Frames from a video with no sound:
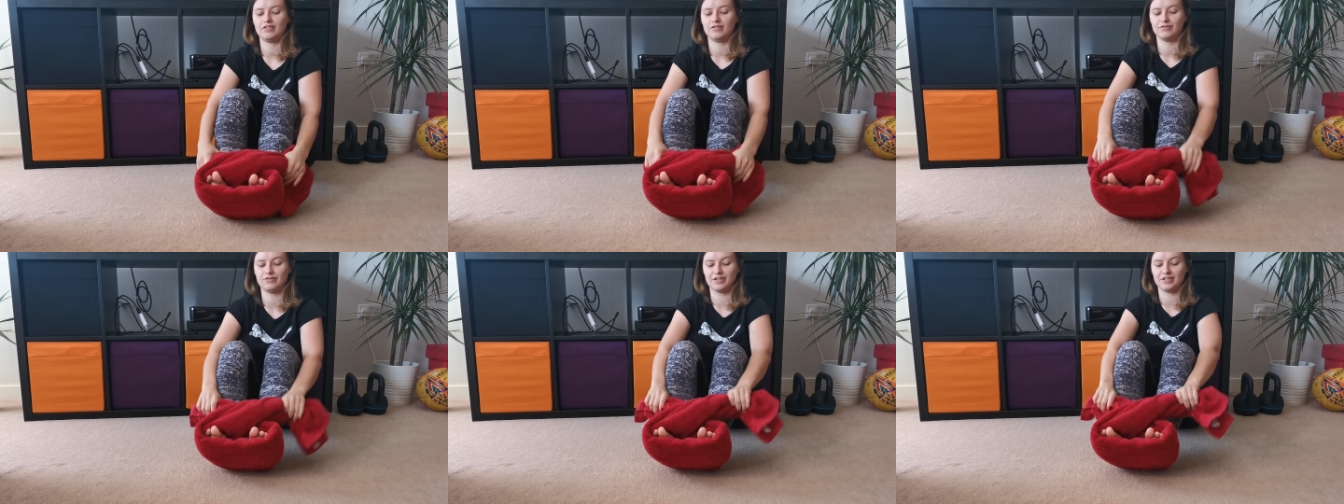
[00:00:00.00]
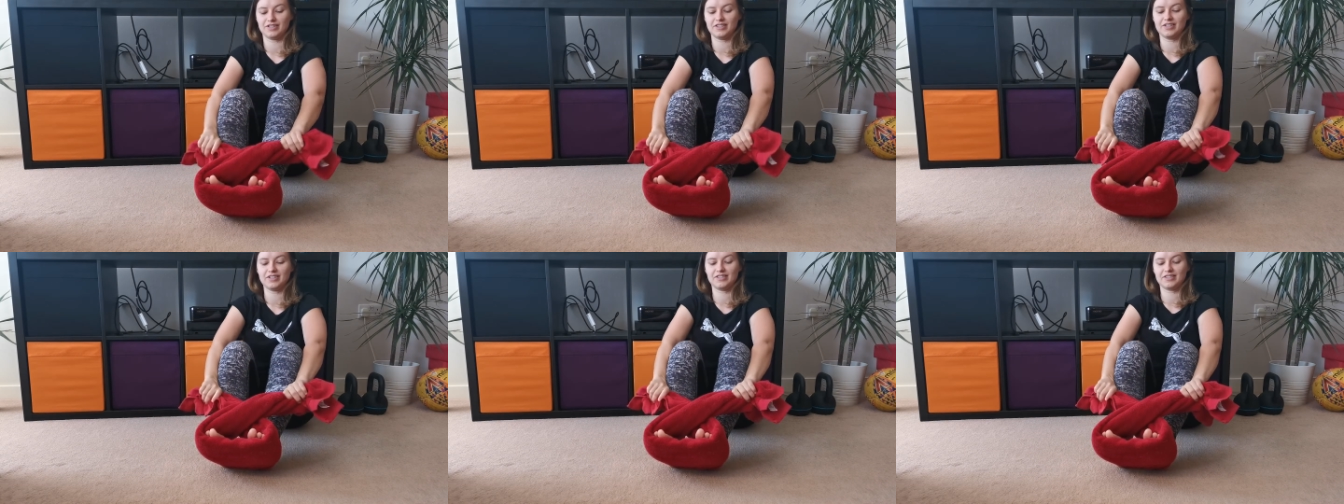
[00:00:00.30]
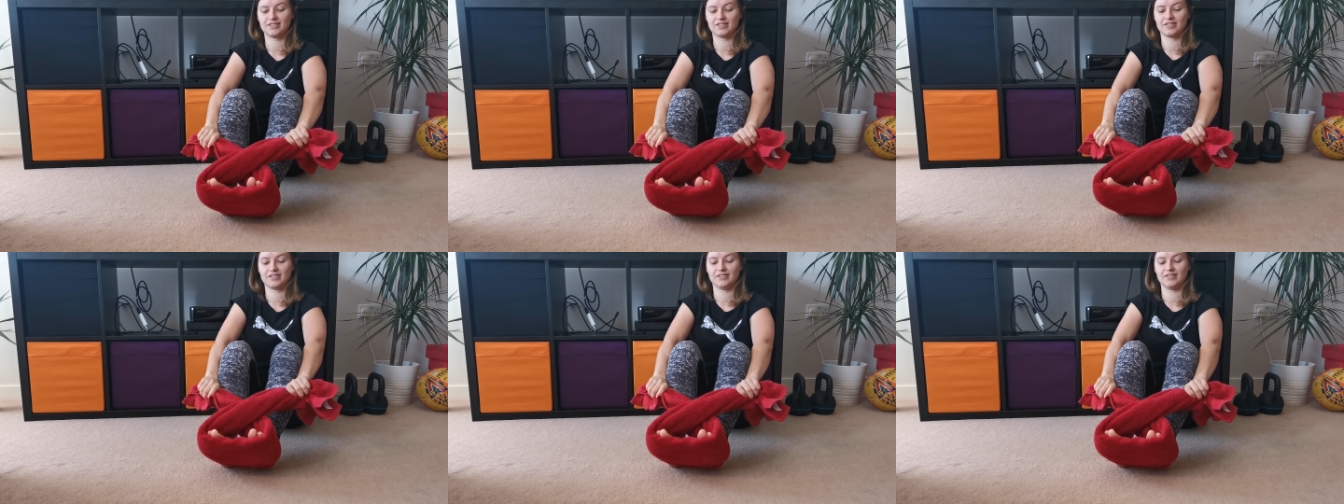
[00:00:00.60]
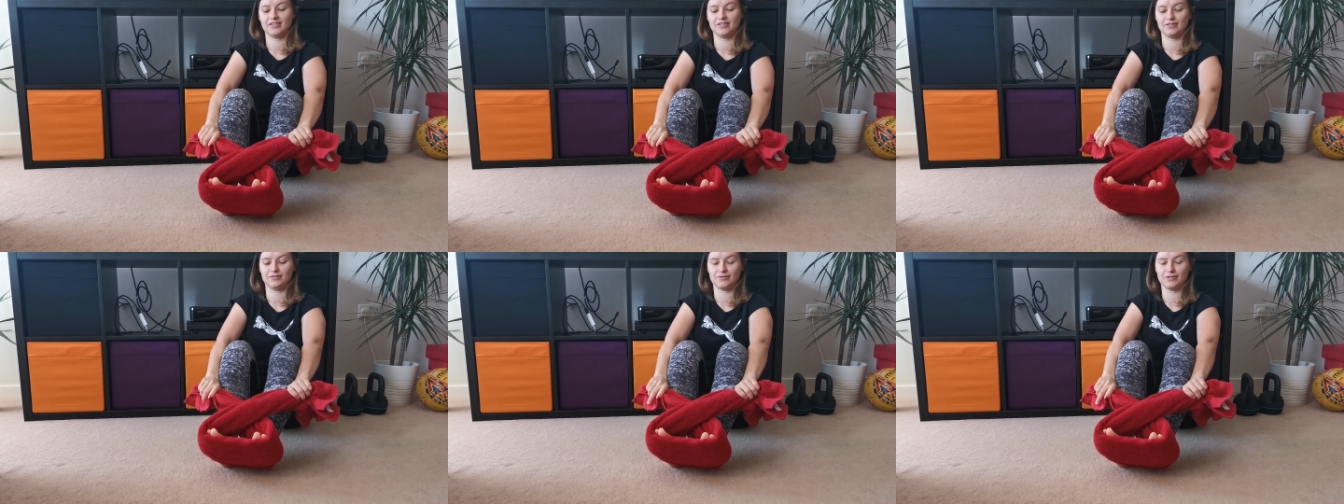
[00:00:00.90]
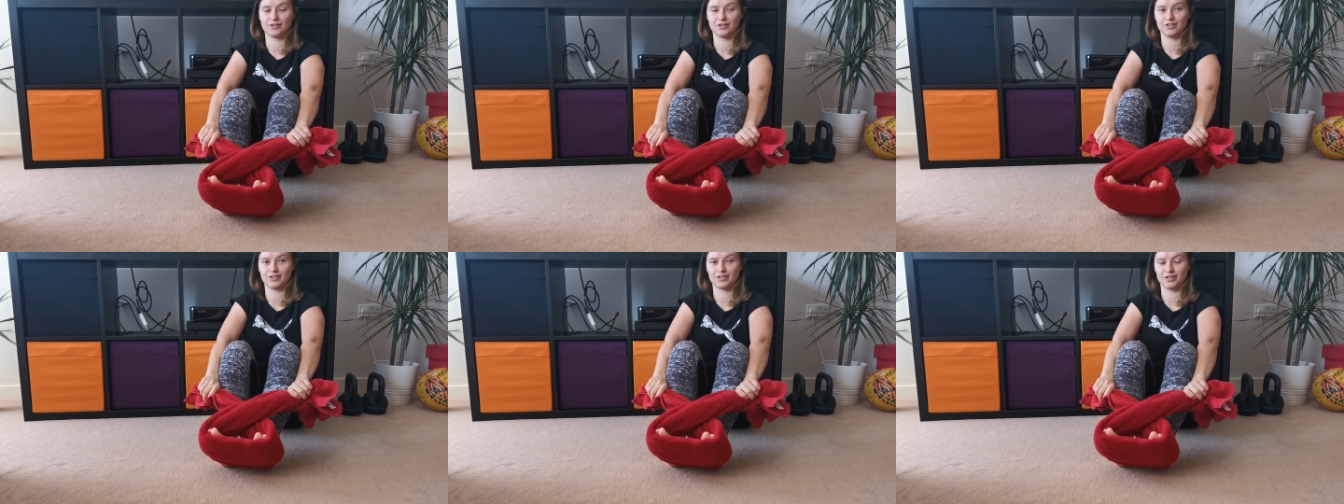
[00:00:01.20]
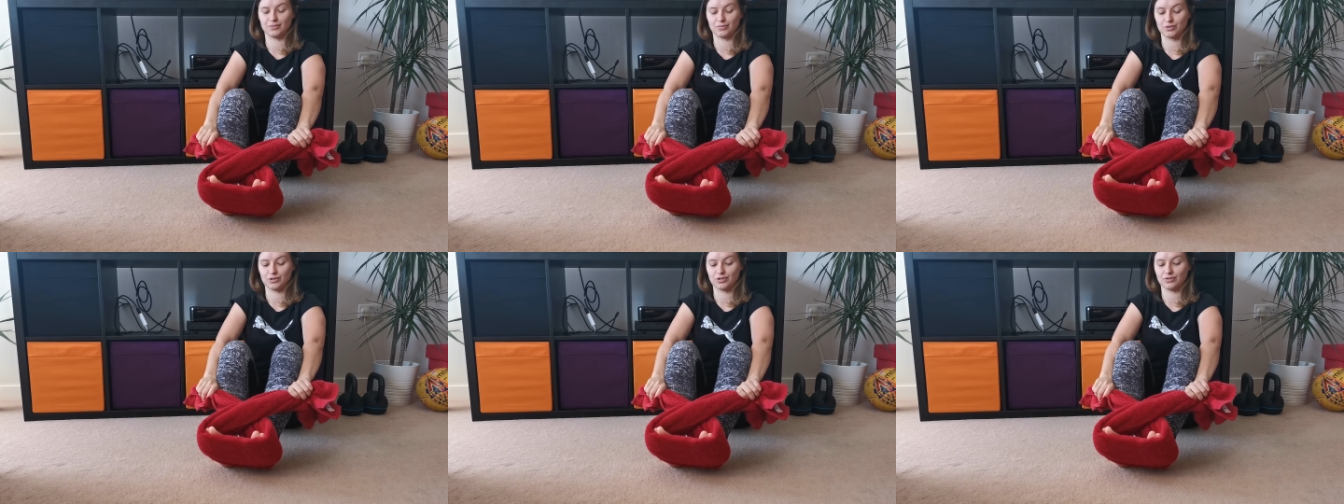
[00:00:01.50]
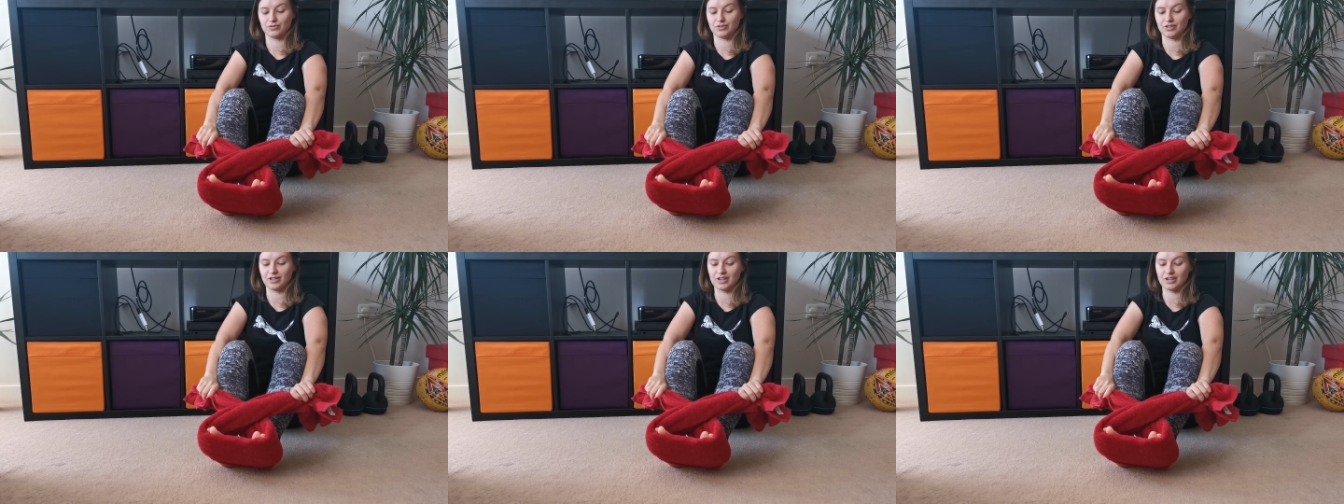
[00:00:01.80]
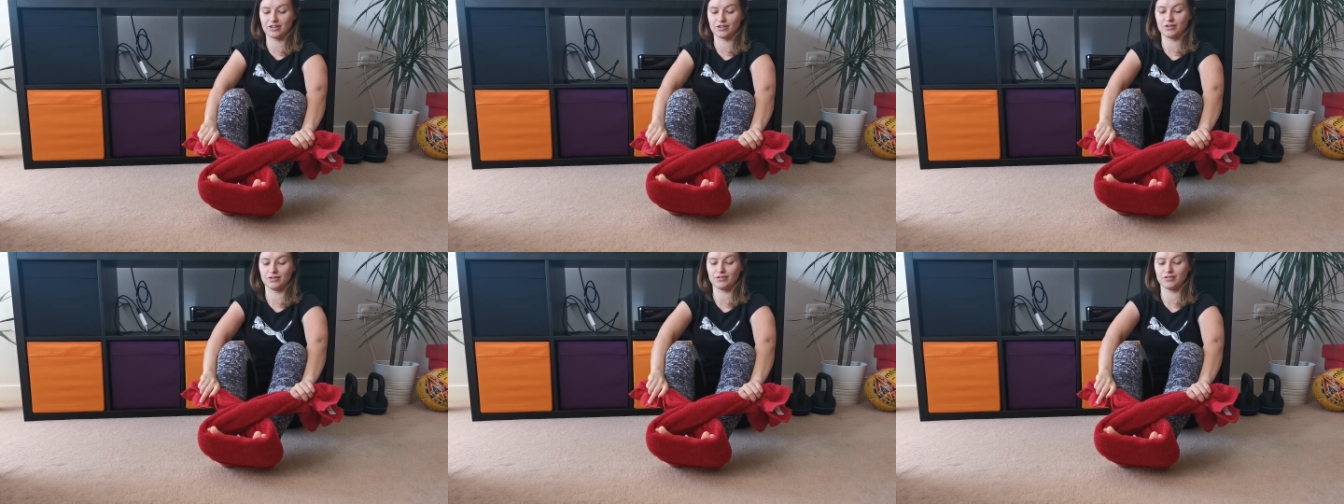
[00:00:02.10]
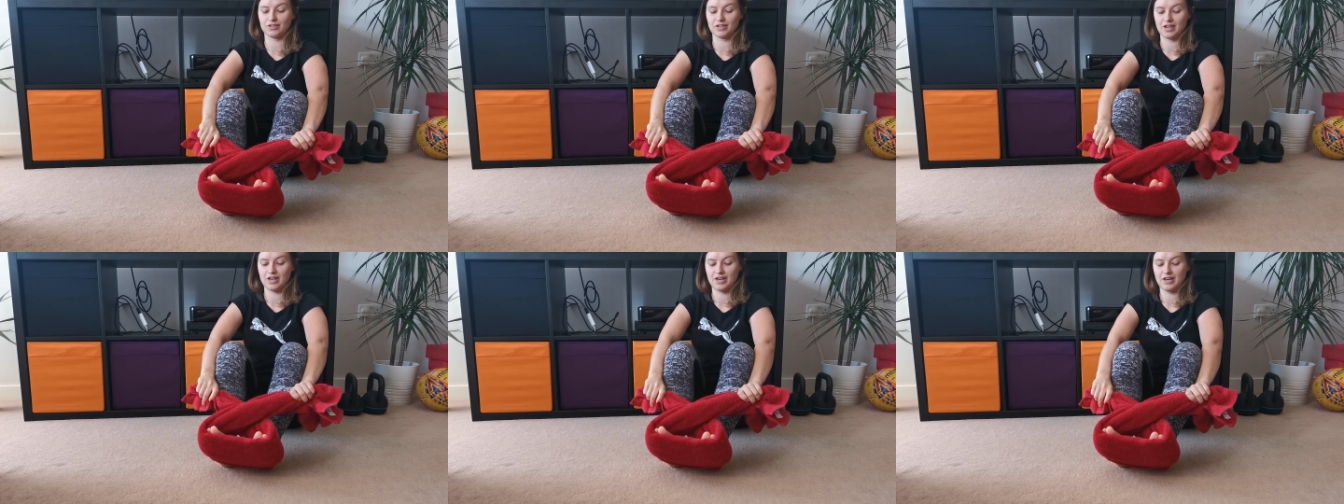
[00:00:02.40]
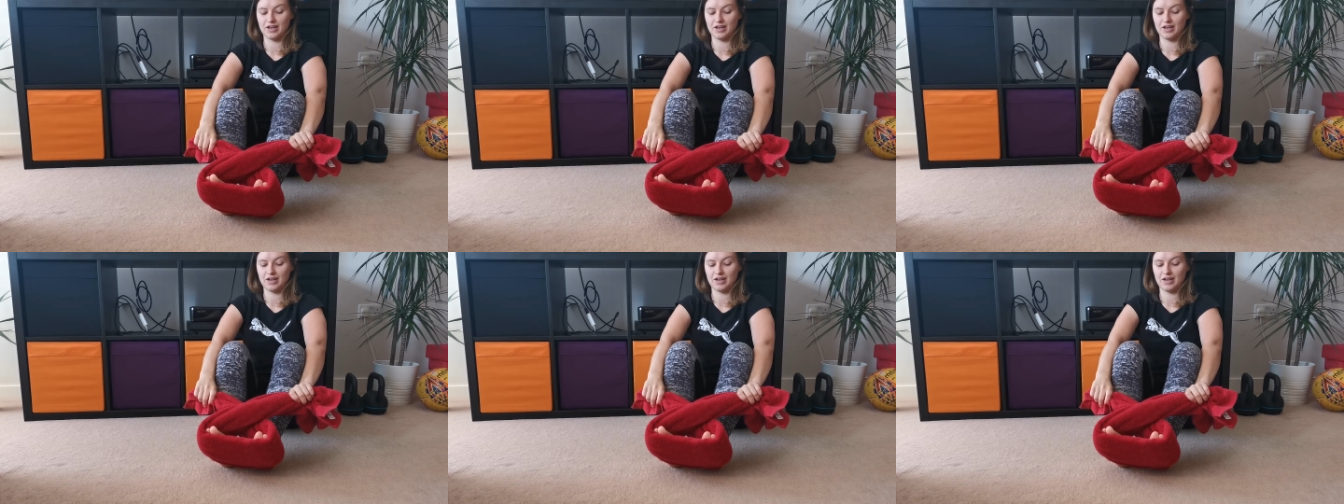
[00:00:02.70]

resist the force that you're pushing with the ankles.